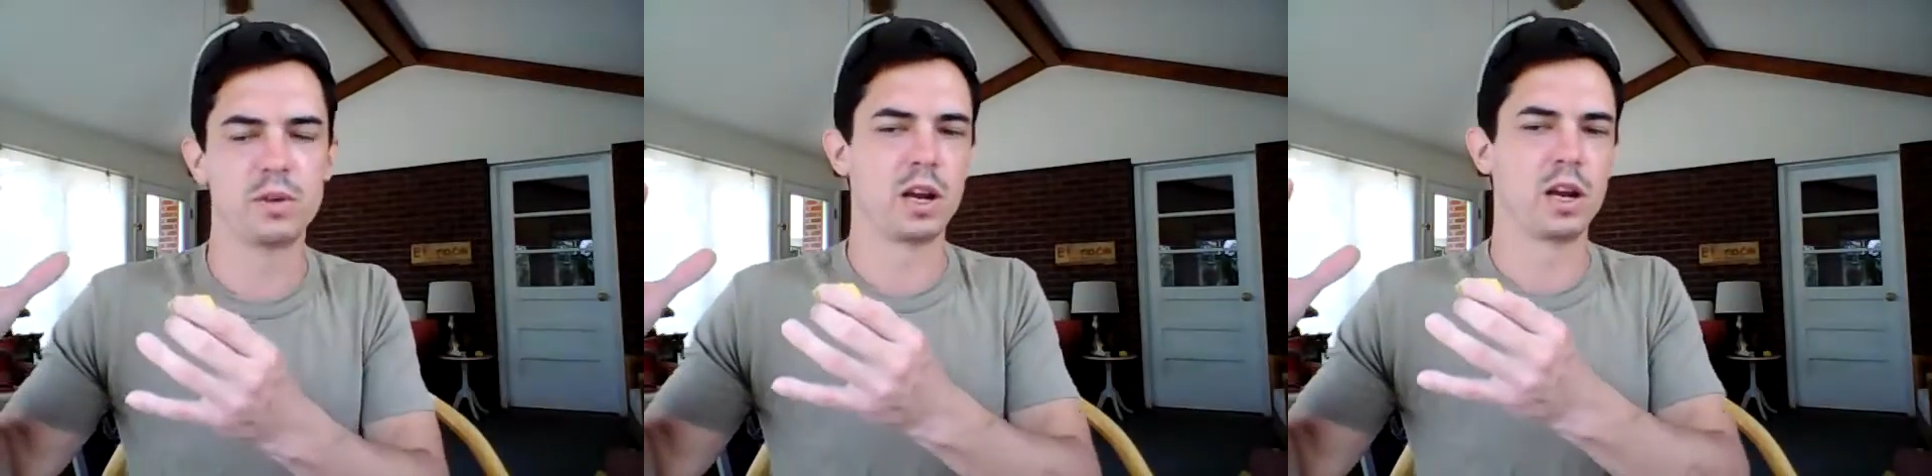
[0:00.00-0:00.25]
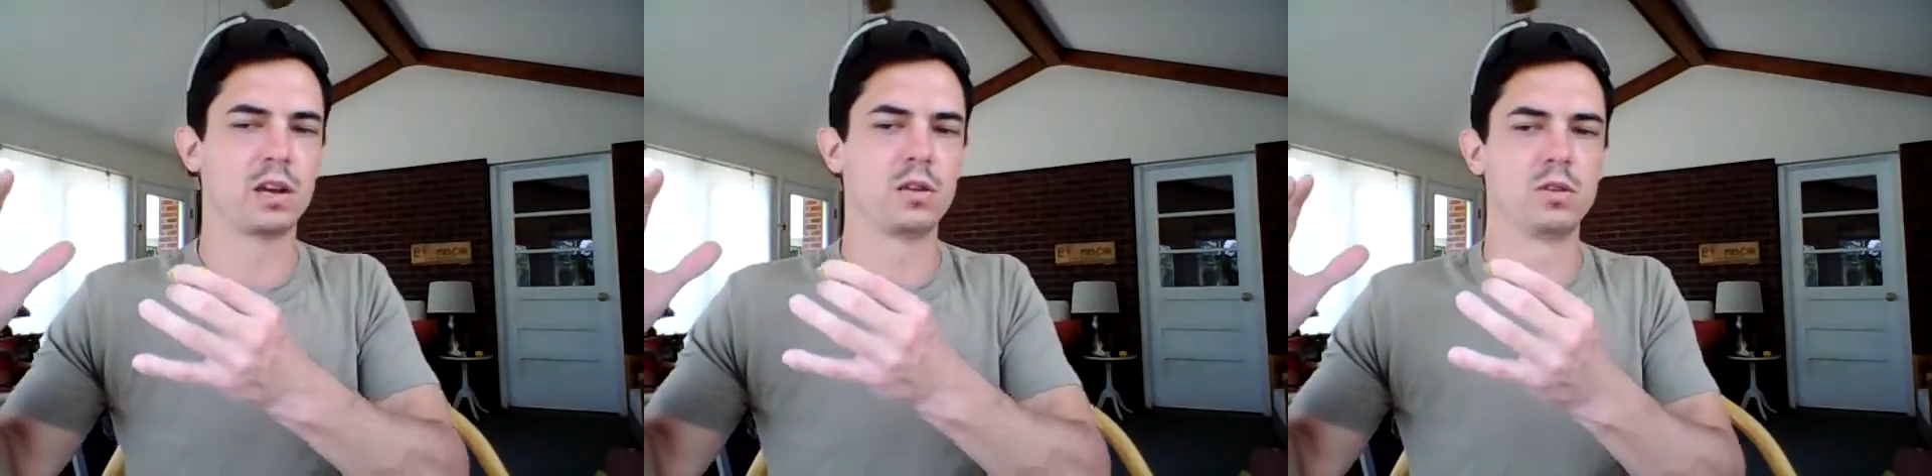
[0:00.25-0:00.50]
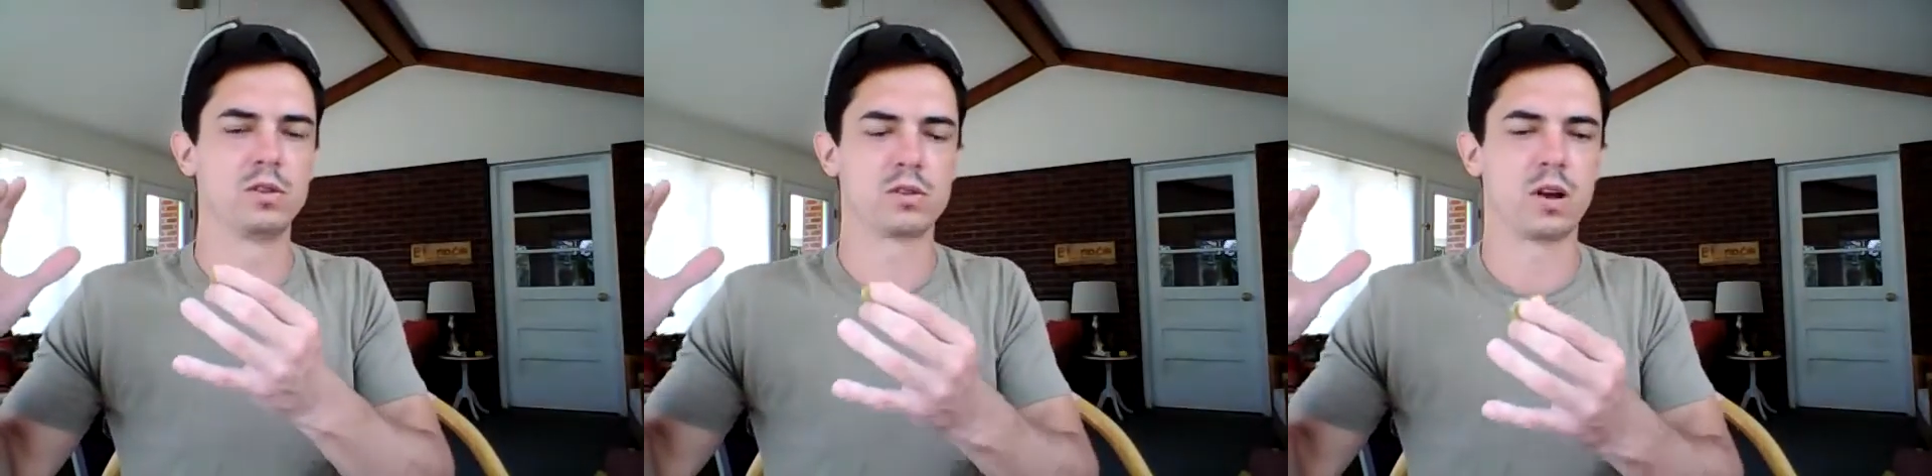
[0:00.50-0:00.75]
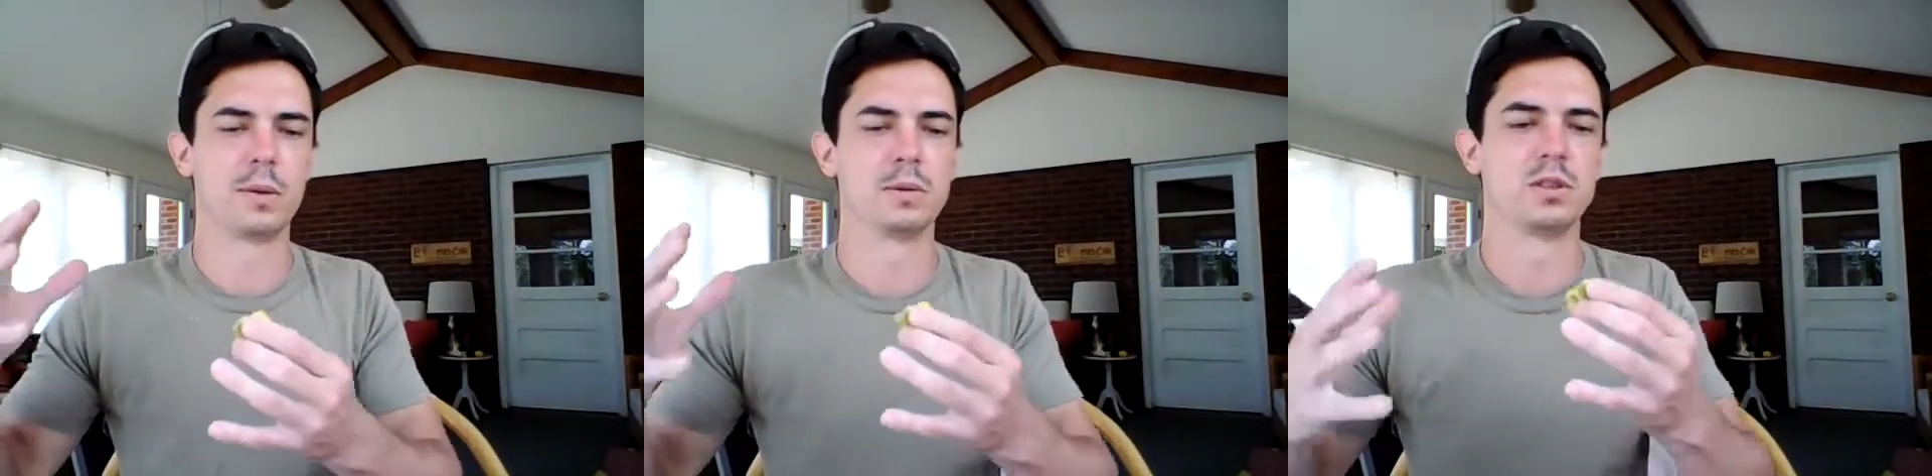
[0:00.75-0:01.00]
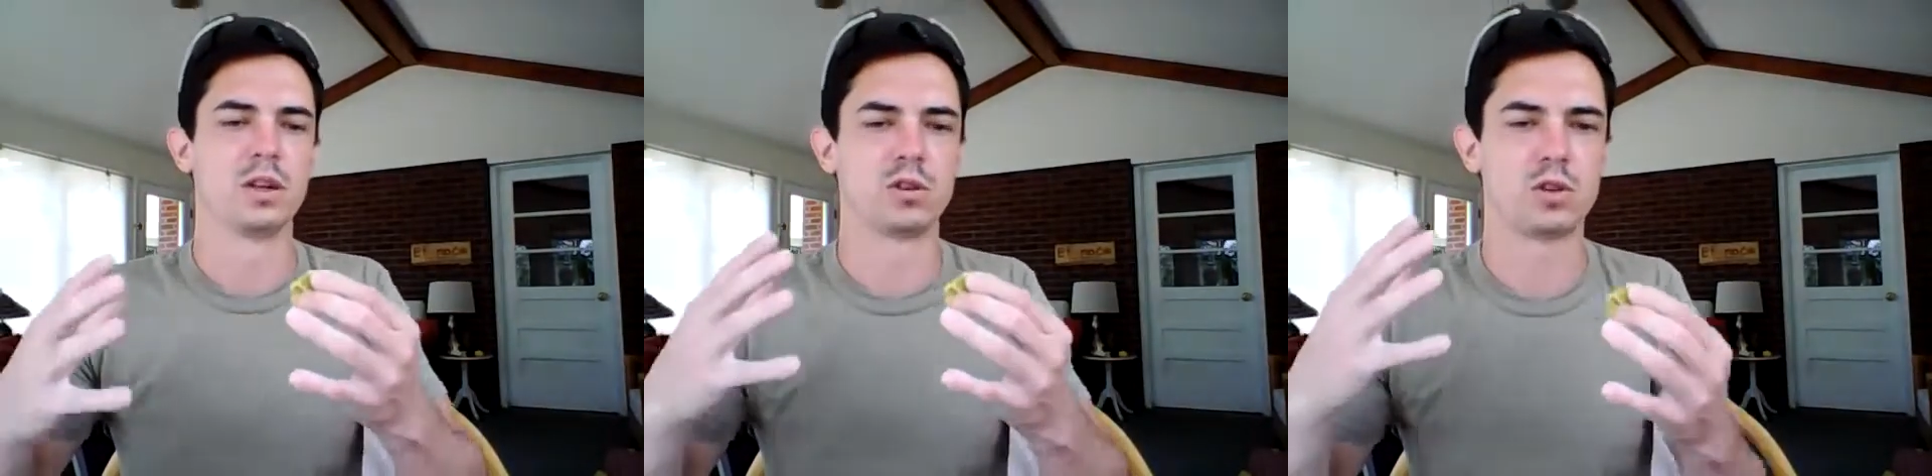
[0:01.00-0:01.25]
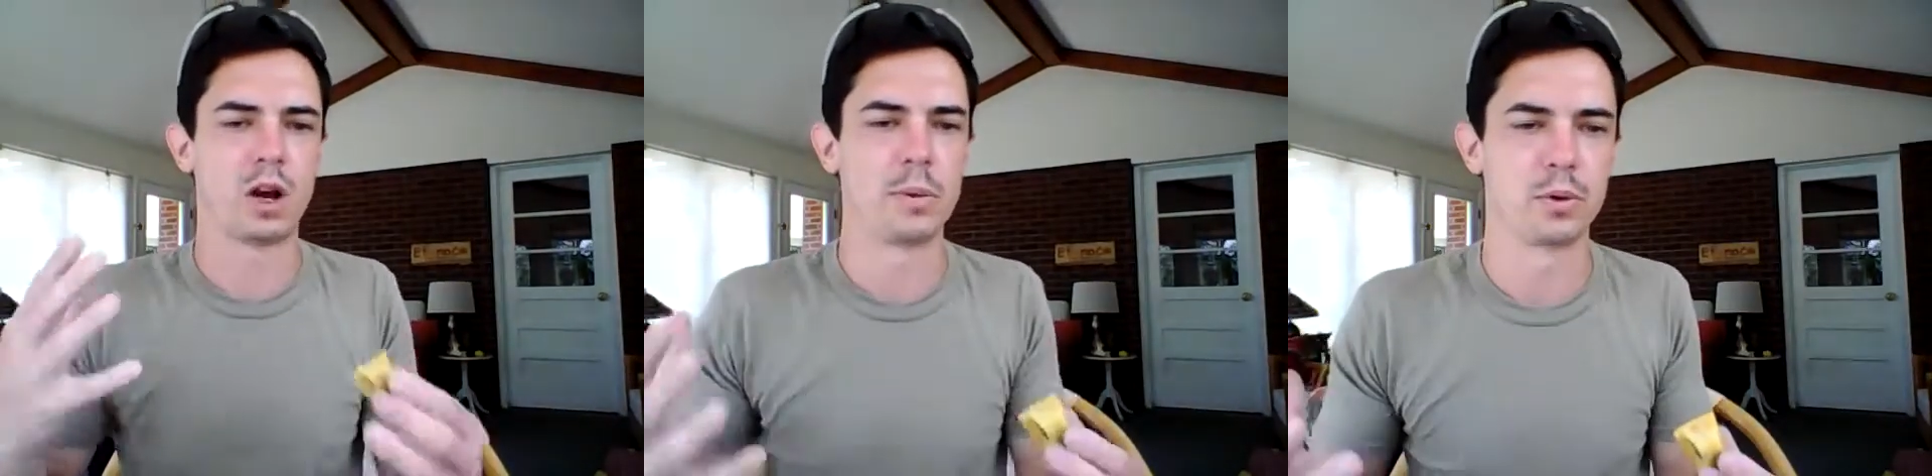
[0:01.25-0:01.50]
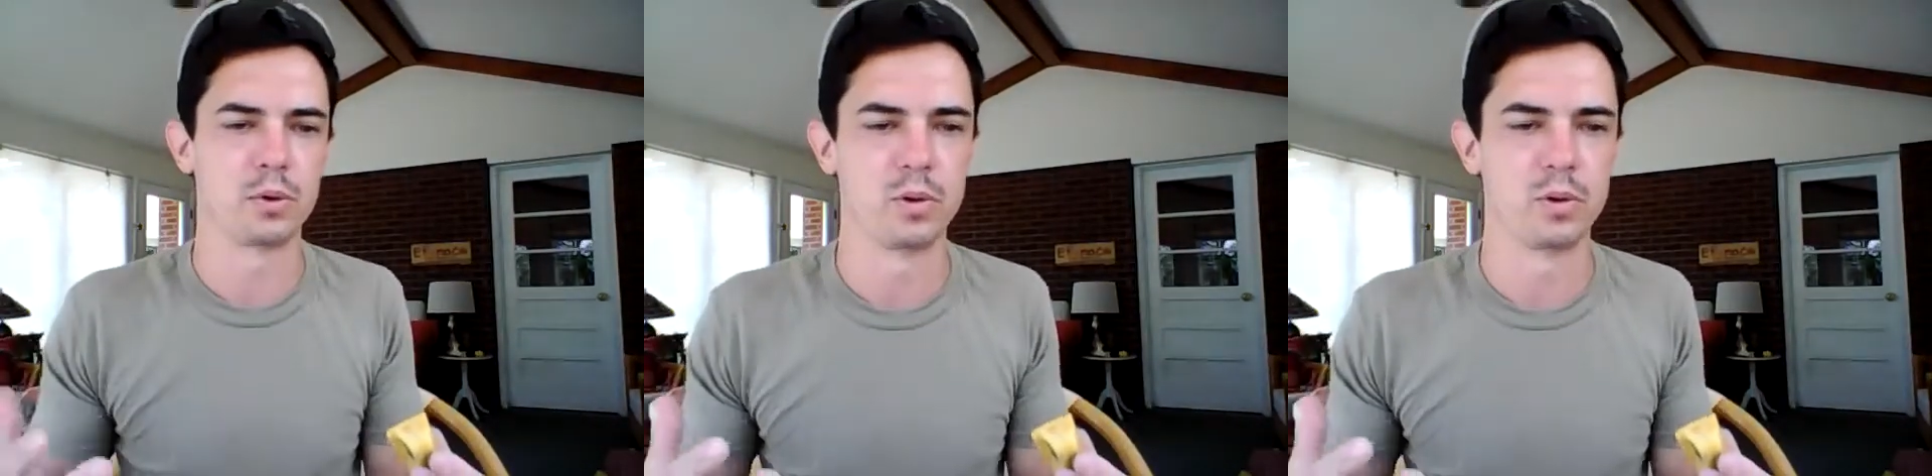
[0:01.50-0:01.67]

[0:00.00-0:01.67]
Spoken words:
that I can only describe as like tropical.